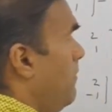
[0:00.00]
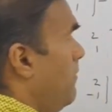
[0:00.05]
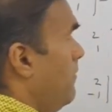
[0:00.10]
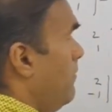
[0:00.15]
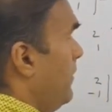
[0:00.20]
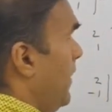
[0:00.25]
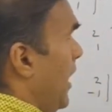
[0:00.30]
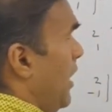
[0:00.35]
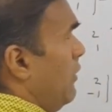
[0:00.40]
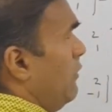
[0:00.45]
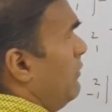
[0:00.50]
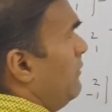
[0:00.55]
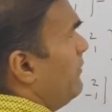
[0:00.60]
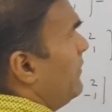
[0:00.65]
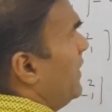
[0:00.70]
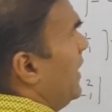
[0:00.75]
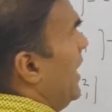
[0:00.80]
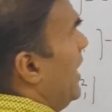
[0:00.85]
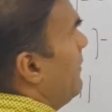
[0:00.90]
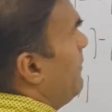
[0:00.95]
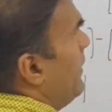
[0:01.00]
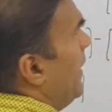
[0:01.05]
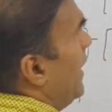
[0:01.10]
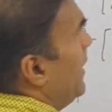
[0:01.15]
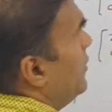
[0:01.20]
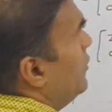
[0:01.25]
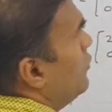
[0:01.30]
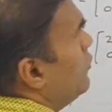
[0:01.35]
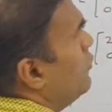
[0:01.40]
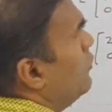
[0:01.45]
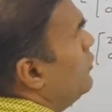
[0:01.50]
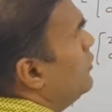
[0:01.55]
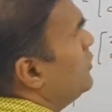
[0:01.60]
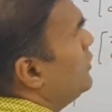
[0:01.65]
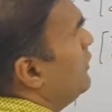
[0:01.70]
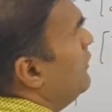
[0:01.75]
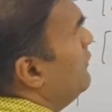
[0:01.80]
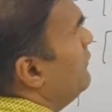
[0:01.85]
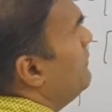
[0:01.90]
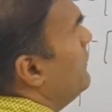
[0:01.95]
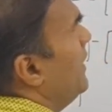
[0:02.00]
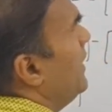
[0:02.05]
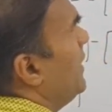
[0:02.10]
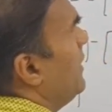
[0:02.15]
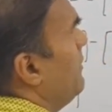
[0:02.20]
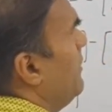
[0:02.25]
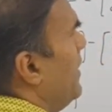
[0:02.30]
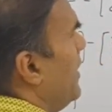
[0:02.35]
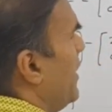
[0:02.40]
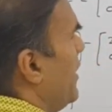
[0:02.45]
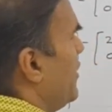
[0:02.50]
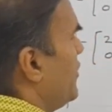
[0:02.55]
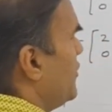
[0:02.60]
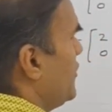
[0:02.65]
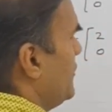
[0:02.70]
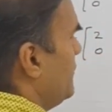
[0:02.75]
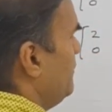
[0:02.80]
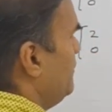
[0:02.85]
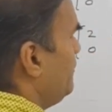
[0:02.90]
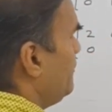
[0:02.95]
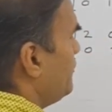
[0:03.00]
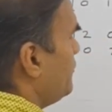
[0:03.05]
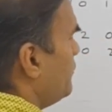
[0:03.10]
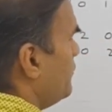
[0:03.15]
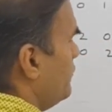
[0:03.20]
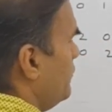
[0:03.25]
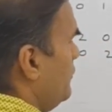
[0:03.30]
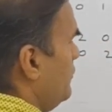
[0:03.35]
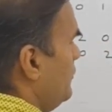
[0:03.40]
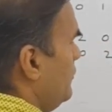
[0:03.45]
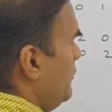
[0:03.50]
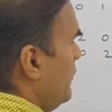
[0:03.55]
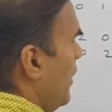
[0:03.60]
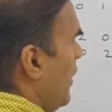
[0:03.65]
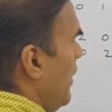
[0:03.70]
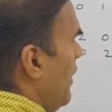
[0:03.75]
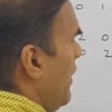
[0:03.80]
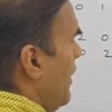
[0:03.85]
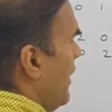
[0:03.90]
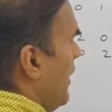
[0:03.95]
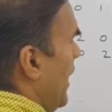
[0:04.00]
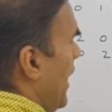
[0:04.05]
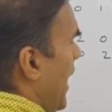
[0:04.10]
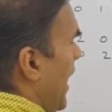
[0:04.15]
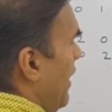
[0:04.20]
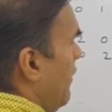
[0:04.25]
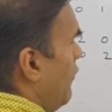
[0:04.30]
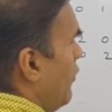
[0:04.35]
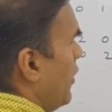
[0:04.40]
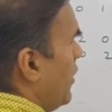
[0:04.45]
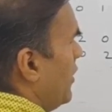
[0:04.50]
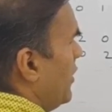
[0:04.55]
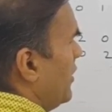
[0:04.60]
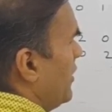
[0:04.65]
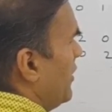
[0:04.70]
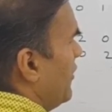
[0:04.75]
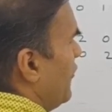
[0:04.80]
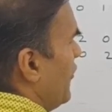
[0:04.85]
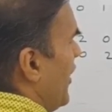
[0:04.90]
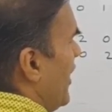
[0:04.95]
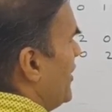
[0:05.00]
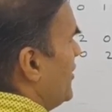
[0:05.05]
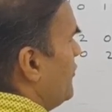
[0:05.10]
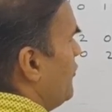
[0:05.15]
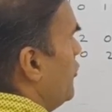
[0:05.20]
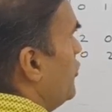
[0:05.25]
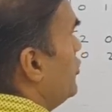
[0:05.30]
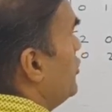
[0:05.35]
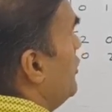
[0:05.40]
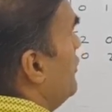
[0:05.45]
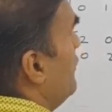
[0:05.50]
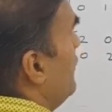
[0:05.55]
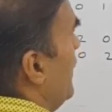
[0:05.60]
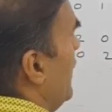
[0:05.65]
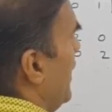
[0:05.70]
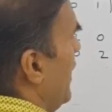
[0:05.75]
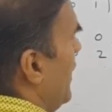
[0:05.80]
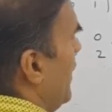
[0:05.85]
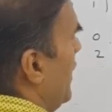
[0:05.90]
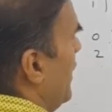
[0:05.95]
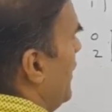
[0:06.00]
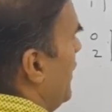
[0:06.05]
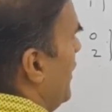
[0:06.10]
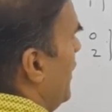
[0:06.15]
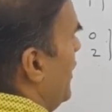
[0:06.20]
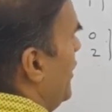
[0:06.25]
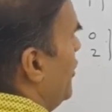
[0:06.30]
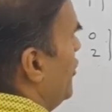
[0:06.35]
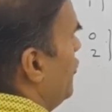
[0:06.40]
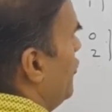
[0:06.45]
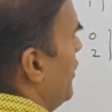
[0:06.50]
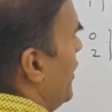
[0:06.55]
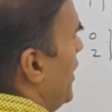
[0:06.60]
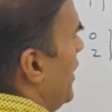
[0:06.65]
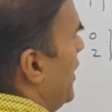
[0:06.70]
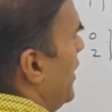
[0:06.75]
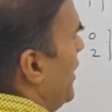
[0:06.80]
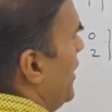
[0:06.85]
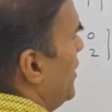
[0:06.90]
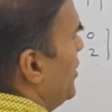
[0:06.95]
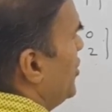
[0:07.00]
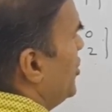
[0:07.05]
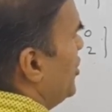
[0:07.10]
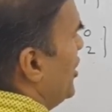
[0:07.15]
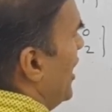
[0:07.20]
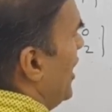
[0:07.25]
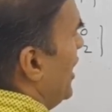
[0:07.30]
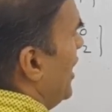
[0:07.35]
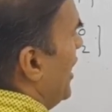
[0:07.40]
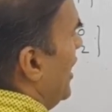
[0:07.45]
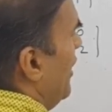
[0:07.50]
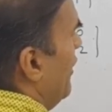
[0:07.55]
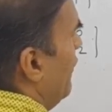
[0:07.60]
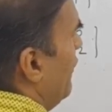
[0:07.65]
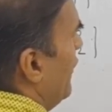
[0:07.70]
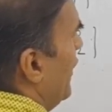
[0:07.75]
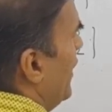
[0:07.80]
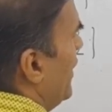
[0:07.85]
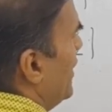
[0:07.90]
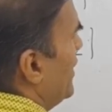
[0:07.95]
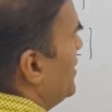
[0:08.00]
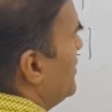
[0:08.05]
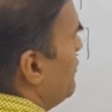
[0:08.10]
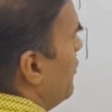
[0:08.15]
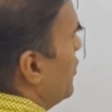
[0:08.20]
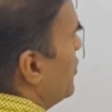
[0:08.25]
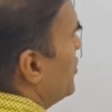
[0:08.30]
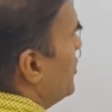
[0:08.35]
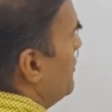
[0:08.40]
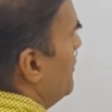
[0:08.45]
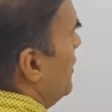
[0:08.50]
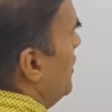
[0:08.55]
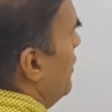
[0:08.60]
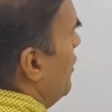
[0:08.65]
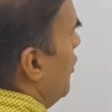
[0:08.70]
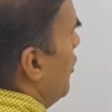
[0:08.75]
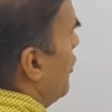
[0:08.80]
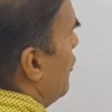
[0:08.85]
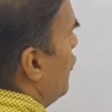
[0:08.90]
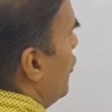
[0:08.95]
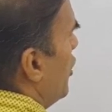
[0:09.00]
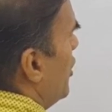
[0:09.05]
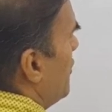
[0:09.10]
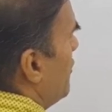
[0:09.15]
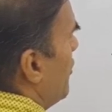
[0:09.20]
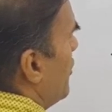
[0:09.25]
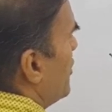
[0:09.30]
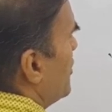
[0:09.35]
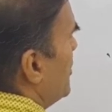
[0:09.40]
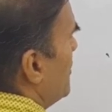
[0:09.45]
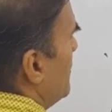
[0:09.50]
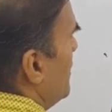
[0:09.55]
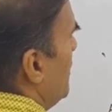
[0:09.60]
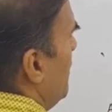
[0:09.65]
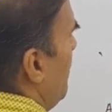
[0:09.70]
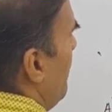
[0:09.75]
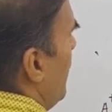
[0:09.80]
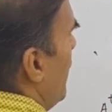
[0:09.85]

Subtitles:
Now apply the rules of multiplication. I want transpose of A into A. Check if it is possible or not possible.